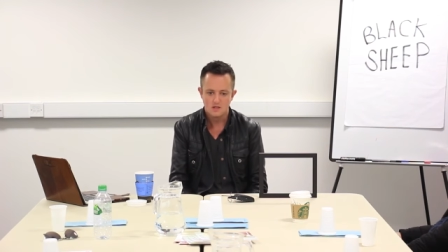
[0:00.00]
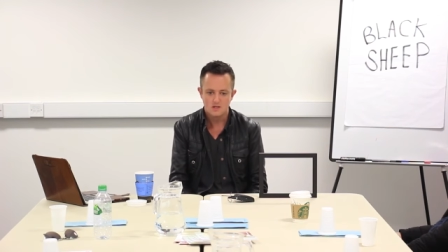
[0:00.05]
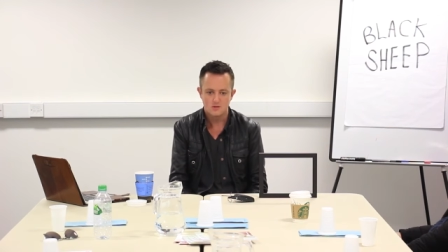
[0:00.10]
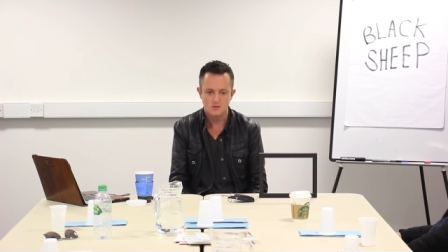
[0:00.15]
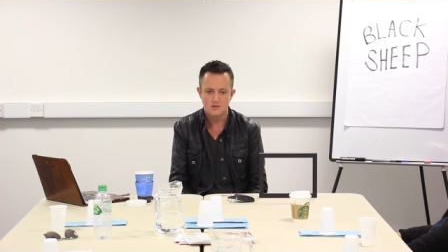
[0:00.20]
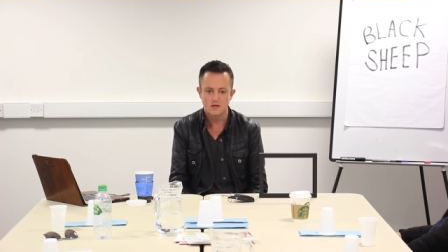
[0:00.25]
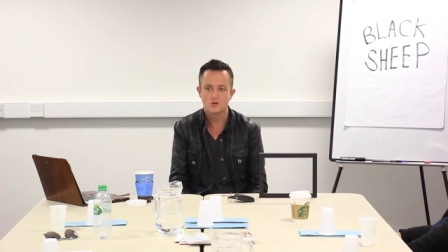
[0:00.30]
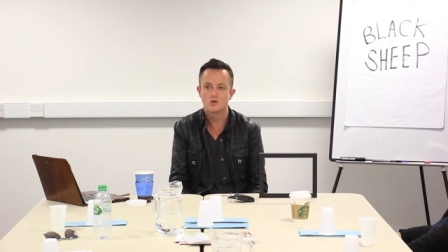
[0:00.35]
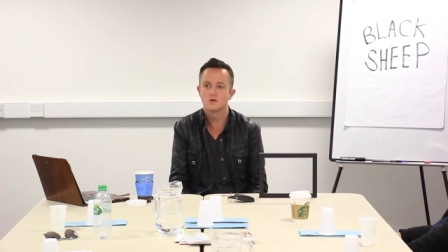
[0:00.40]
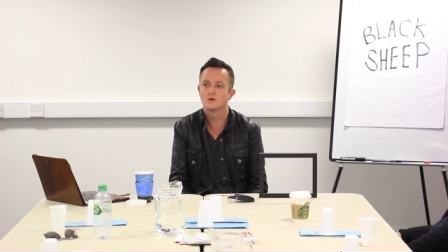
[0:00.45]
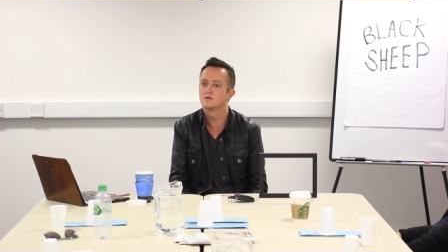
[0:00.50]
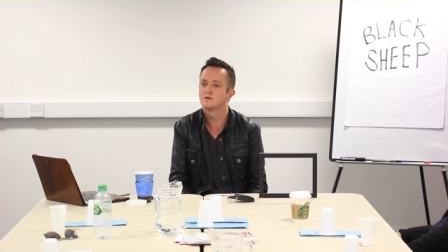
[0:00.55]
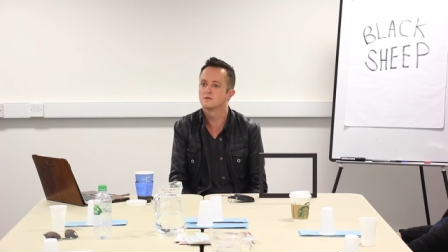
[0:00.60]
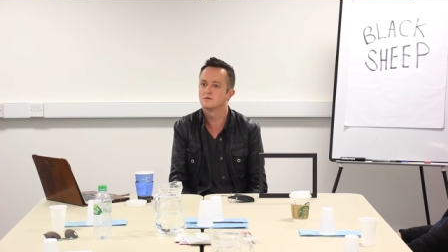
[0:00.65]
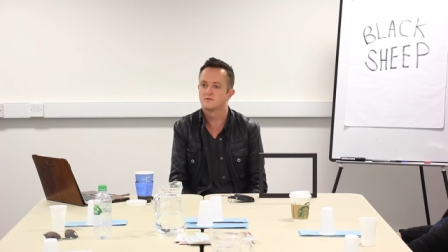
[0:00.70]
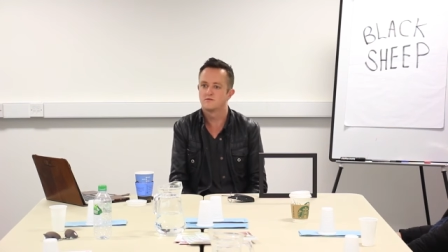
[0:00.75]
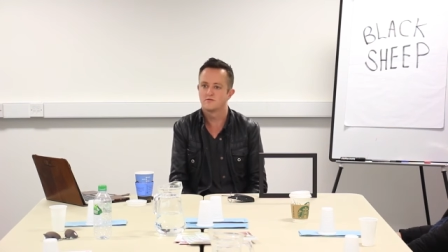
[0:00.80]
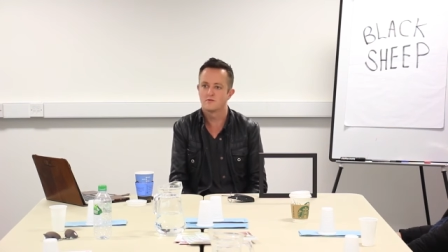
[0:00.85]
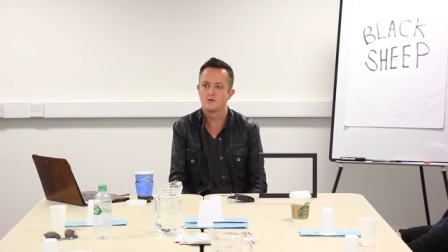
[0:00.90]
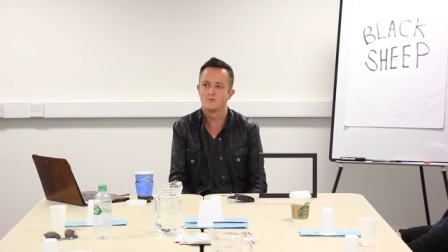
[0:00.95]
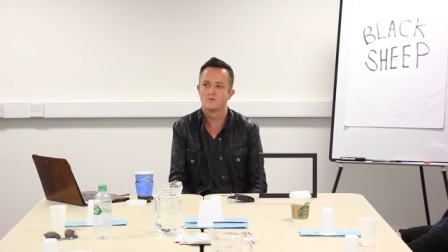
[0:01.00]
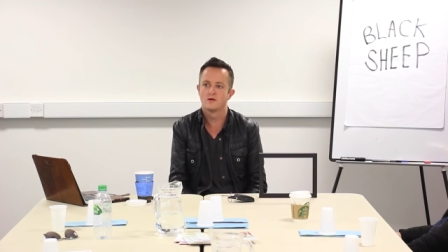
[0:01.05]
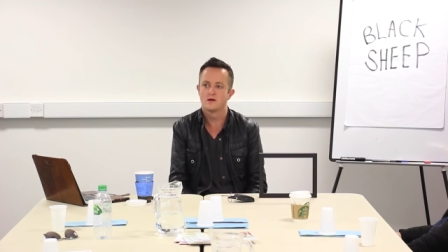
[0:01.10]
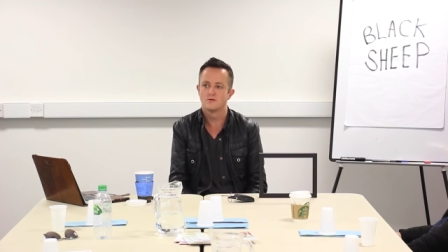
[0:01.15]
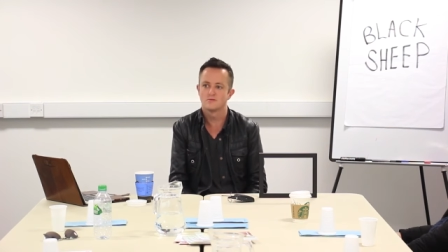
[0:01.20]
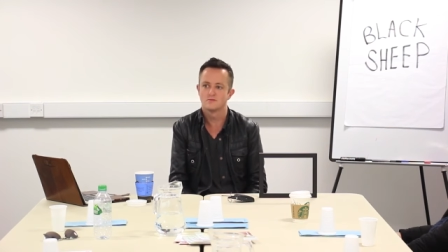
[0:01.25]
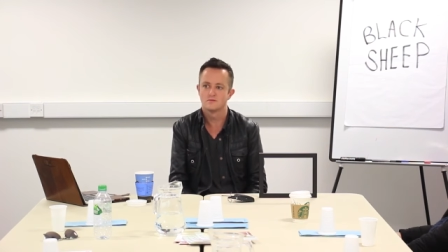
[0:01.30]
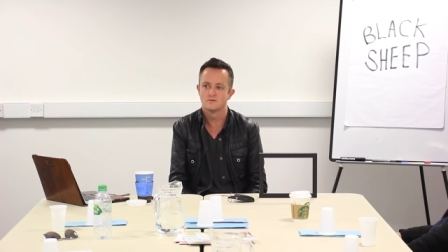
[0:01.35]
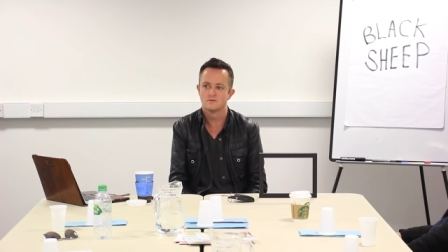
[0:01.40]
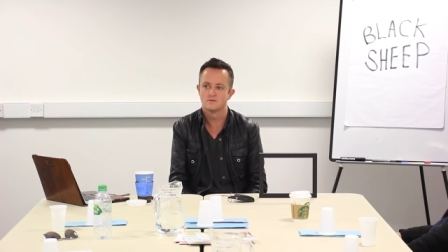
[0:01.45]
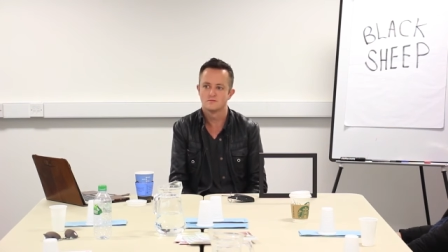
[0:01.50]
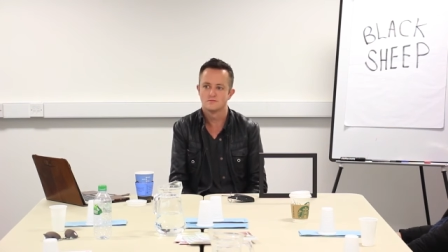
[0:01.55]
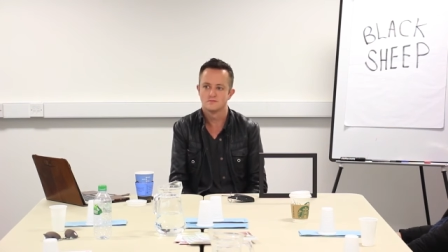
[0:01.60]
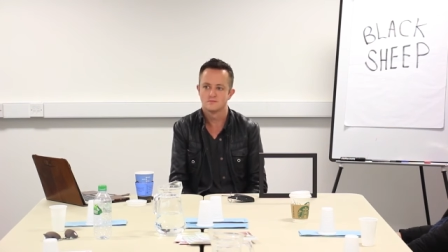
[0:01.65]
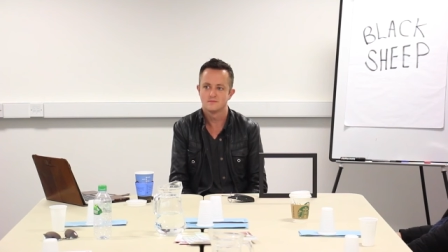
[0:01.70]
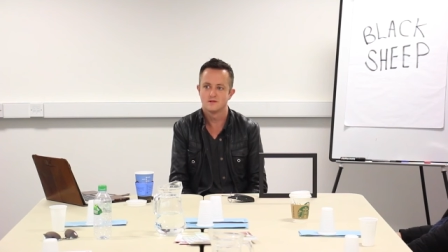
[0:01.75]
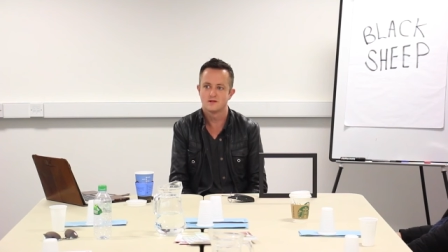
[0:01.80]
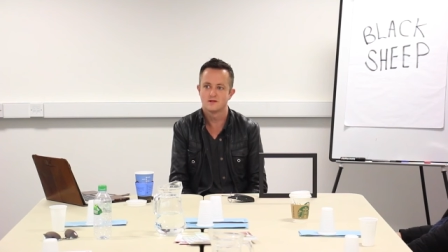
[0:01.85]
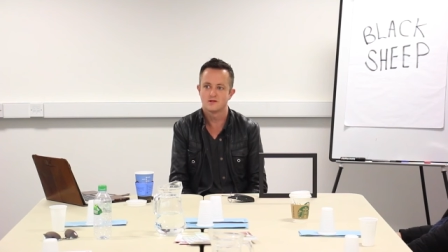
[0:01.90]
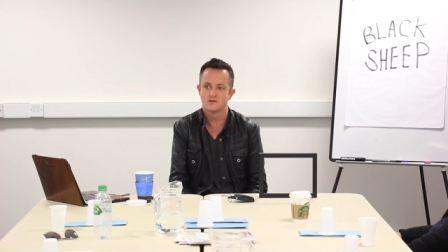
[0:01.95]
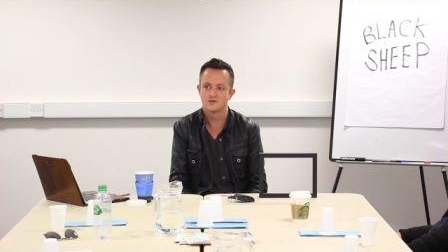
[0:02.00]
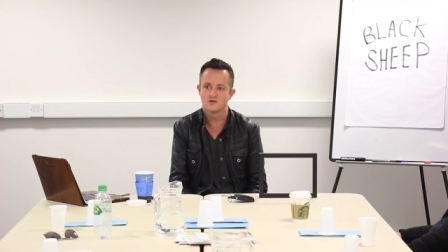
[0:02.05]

So they couldn't throw me out, right?